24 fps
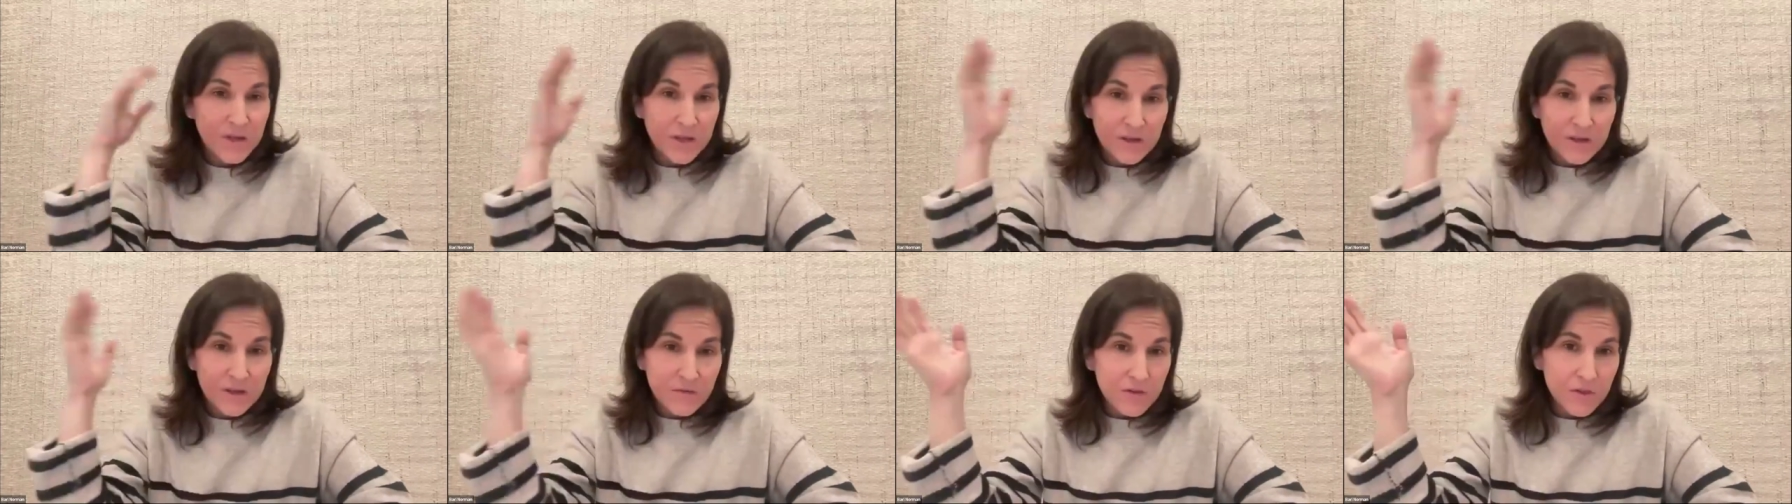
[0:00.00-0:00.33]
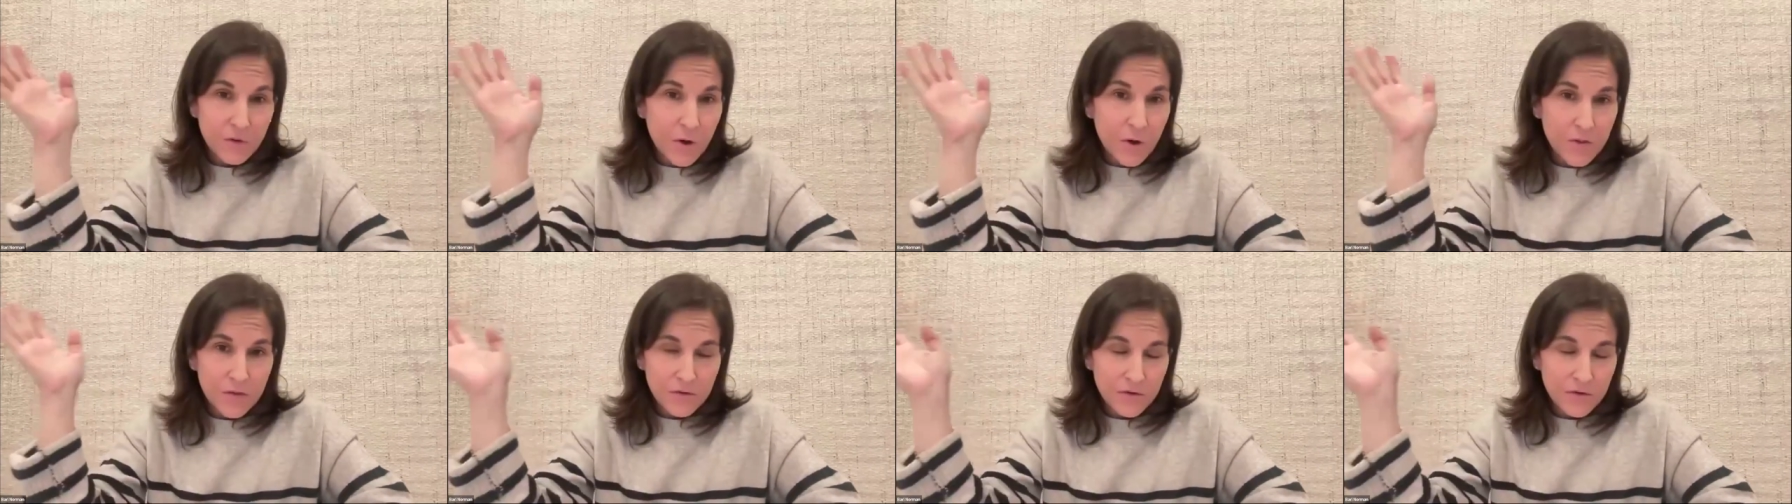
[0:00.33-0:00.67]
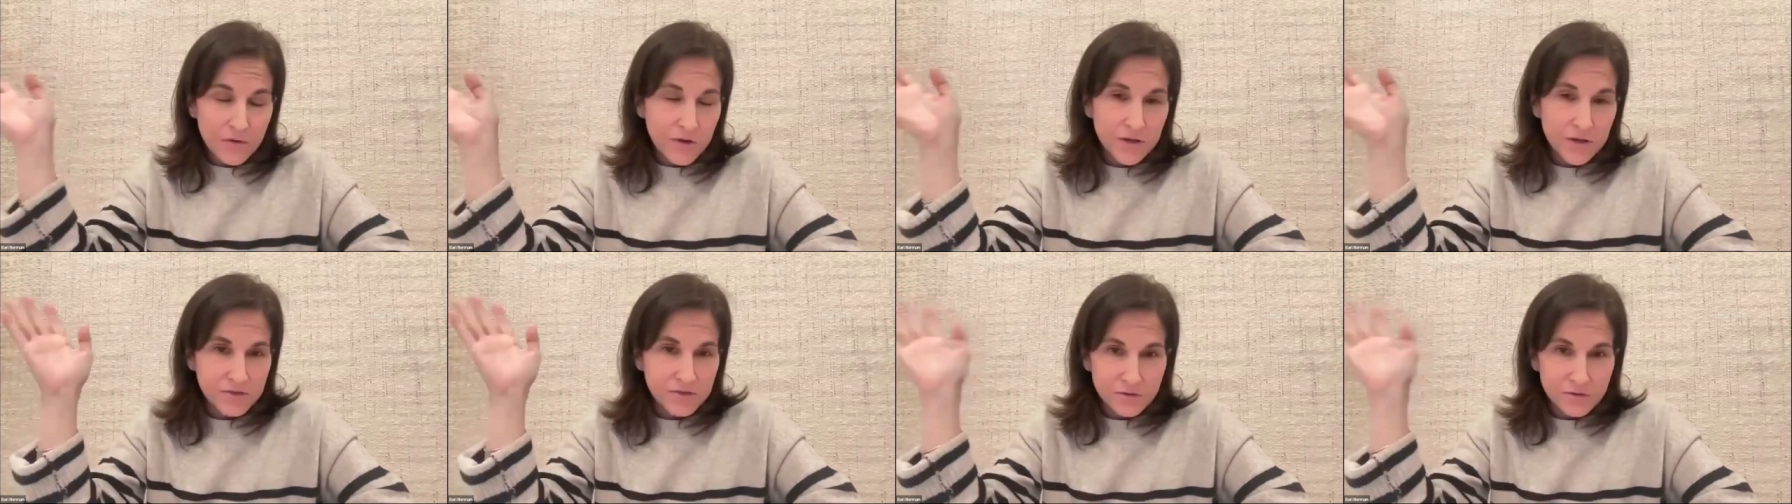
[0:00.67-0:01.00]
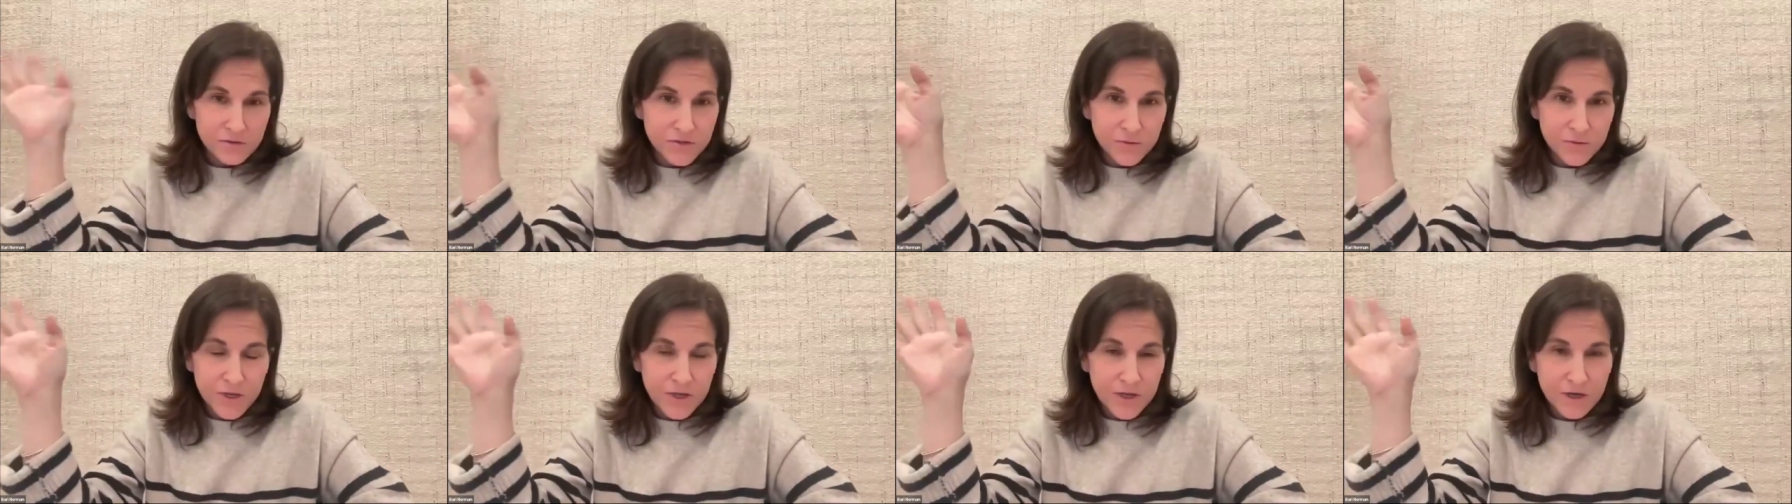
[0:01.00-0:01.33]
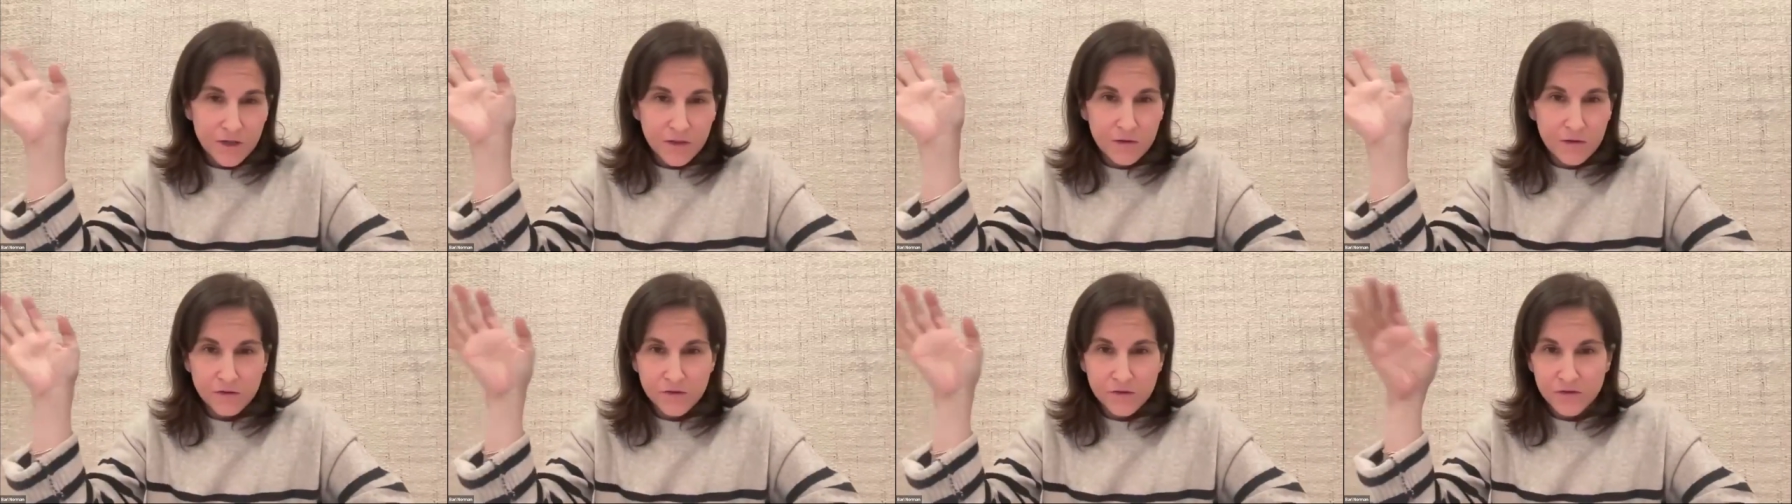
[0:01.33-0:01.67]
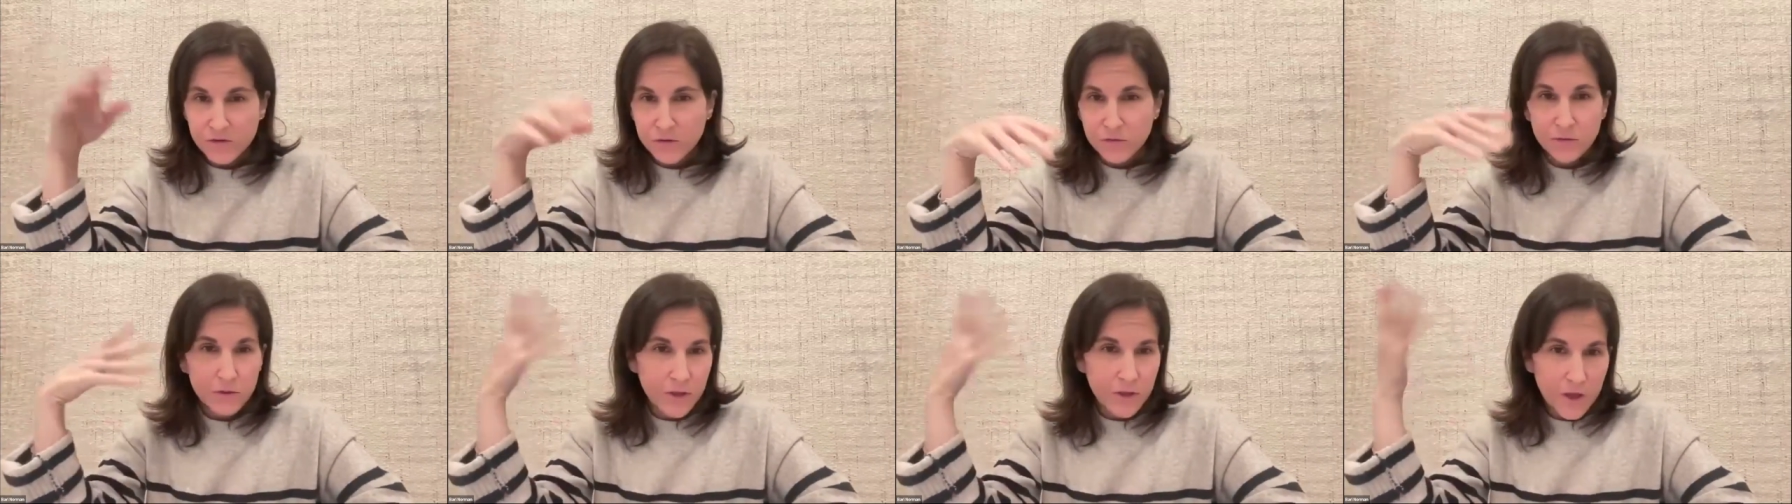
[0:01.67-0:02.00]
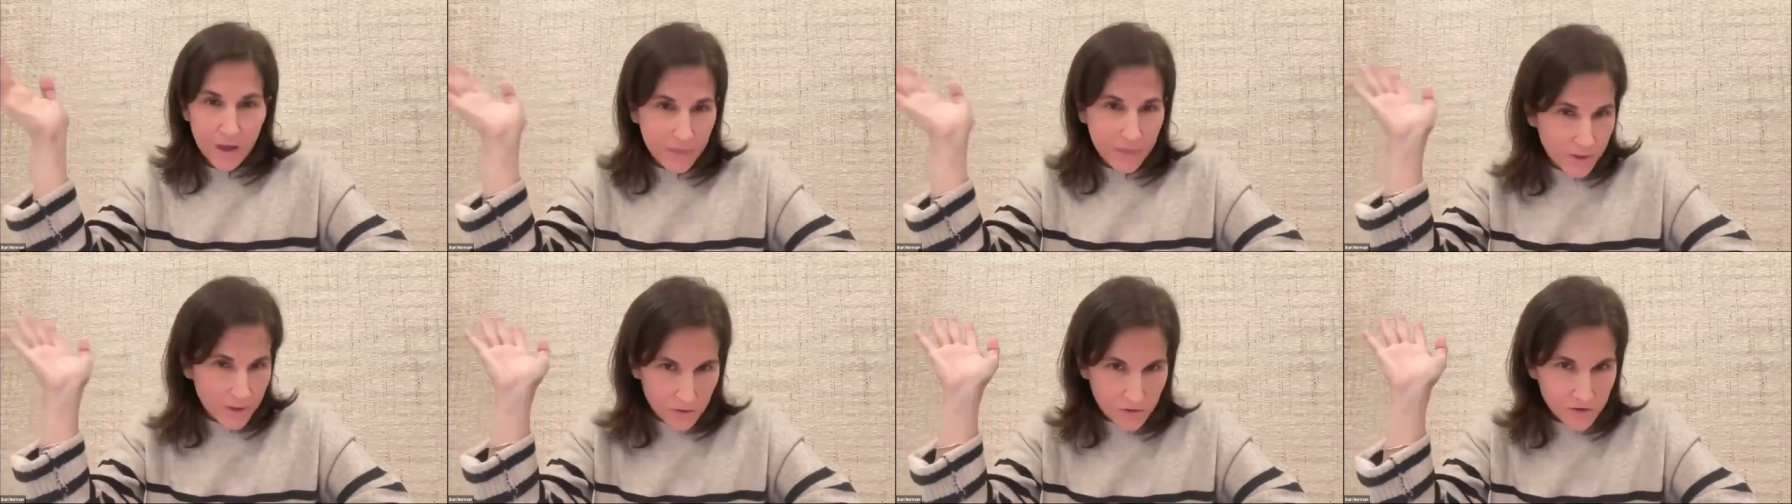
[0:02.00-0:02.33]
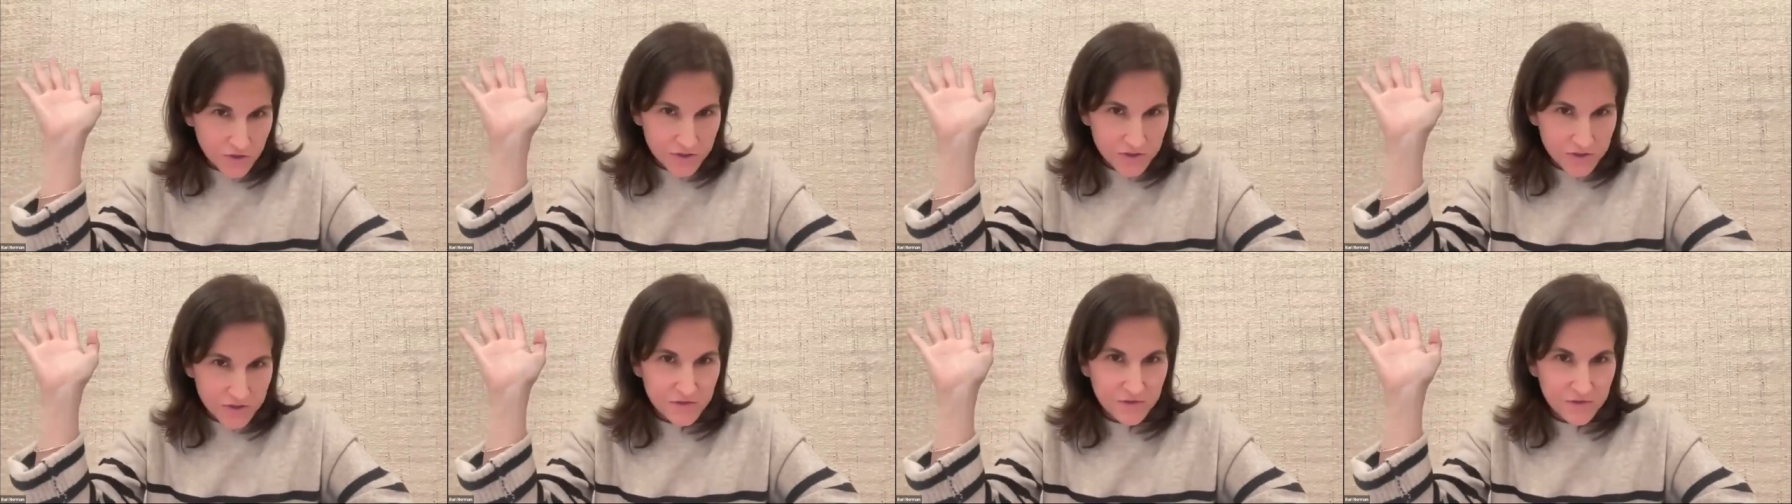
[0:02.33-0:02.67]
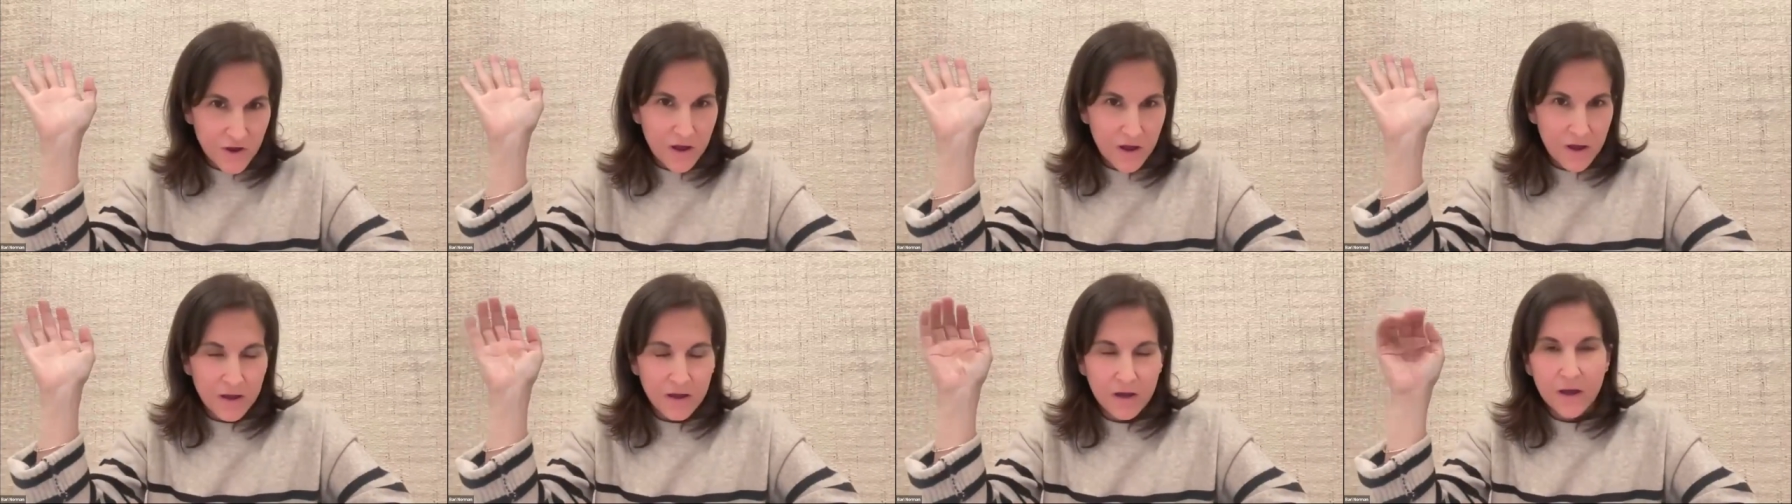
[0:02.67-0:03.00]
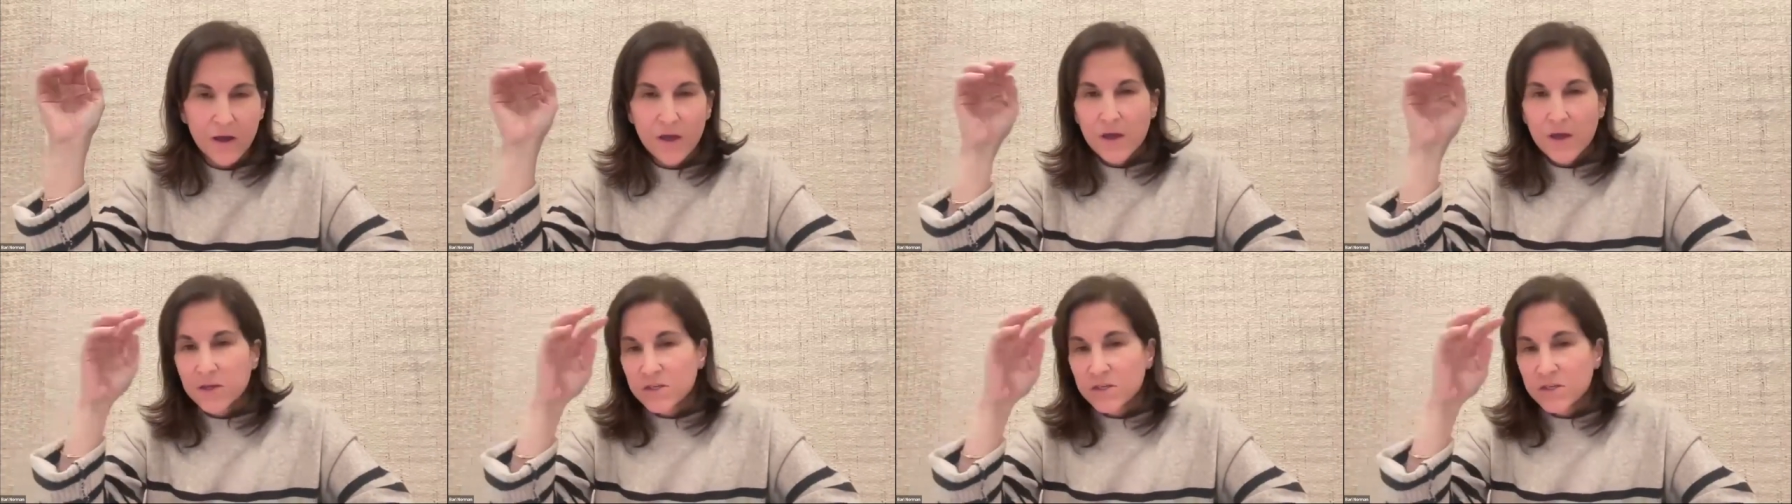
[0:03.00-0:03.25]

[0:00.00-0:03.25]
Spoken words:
even though other kids are doing it in their school and they're just fine.